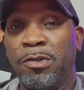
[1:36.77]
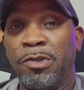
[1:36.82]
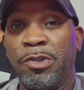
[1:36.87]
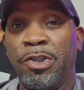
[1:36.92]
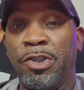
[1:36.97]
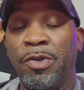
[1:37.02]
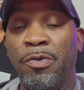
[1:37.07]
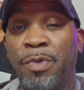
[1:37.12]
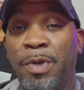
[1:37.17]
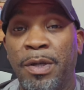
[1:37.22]

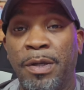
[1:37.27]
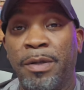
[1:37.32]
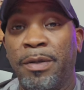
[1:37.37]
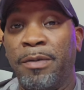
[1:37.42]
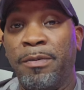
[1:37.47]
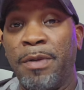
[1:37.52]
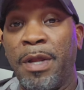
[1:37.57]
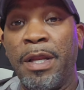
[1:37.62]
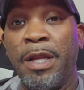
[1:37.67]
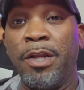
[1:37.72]
shoot it
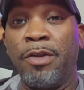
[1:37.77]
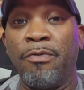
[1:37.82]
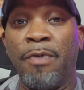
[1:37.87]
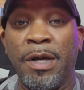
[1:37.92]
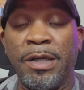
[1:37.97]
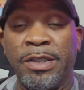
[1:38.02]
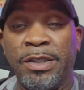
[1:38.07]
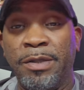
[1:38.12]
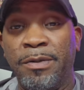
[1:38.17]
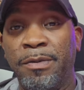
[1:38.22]
in any
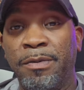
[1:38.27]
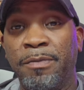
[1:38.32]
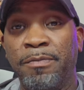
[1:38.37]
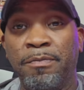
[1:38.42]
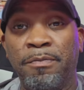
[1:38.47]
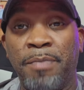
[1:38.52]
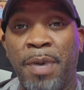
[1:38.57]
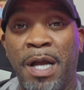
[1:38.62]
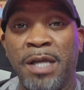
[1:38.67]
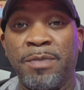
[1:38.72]
direction
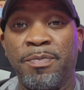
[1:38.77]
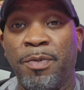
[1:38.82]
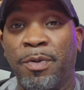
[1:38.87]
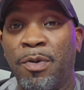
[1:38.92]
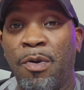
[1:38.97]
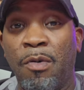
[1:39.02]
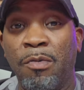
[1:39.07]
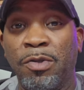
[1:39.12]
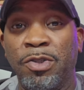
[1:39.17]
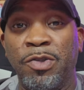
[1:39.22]
possible, as
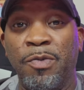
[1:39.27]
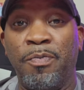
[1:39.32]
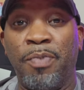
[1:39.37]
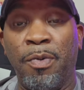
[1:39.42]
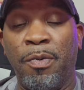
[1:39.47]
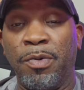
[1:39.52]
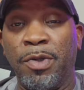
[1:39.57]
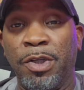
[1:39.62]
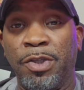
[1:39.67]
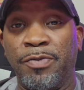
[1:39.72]
long as you
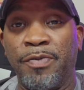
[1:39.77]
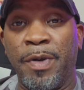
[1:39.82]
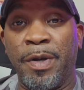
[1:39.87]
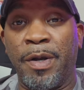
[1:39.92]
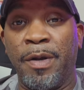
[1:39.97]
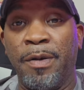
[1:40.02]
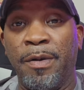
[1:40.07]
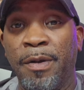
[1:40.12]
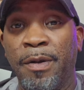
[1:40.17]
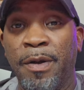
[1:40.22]
pulling the
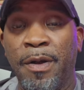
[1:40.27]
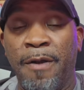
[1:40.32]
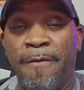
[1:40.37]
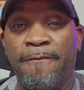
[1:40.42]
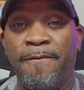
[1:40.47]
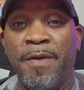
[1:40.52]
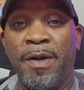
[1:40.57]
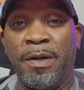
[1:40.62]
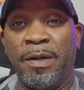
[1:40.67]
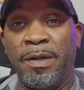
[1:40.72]
trigger
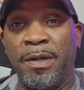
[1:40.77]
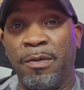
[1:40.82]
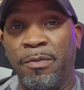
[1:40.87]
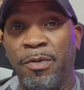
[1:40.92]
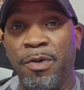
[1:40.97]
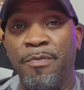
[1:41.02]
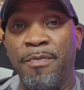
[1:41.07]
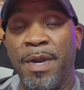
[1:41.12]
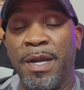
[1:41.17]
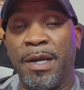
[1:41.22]
and feeling
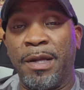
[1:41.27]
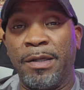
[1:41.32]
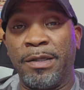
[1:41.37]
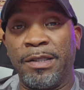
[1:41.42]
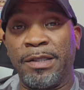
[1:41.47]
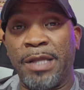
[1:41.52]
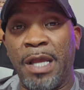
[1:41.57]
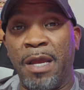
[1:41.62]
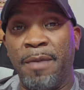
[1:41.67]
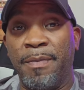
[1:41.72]
you are making a
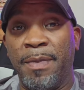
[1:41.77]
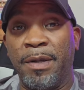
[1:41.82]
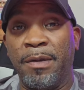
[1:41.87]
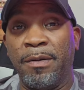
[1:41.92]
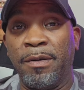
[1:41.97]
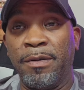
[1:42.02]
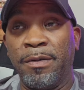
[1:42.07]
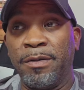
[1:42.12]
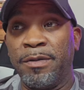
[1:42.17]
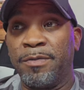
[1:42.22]
statement.
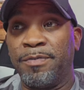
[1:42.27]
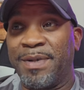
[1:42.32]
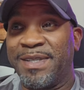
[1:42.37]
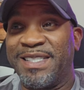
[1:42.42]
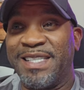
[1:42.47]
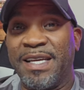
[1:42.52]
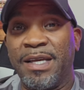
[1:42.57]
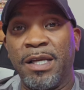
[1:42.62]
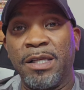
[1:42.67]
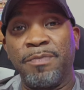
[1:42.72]

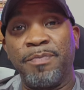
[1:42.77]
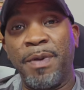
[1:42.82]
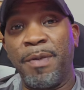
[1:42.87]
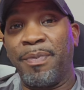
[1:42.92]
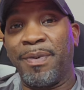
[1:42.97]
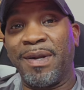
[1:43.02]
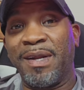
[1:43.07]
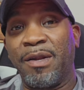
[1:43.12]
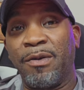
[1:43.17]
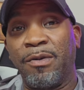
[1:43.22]
Especially against
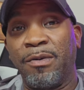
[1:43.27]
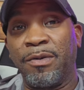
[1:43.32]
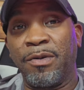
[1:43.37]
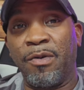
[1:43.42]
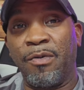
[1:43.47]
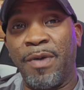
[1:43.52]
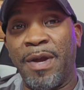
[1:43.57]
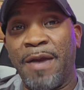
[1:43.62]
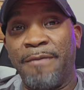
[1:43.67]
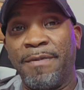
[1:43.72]
people that
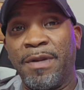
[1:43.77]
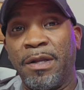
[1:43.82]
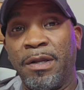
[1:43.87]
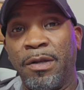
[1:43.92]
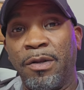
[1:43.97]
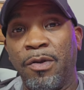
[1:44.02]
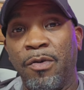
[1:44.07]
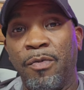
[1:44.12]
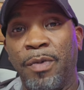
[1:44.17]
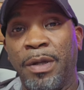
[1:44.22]
don't have nothing
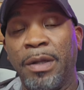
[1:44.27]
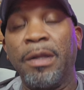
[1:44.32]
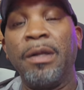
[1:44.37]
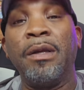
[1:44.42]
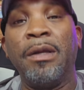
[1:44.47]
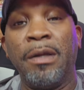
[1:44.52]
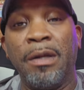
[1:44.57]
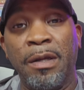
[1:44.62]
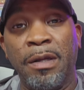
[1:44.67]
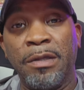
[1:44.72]
to do with it.
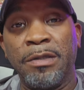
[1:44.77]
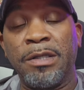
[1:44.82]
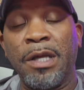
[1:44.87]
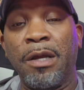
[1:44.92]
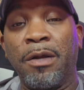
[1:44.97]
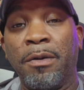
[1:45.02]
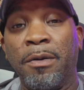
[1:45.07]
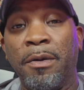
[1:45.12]
Take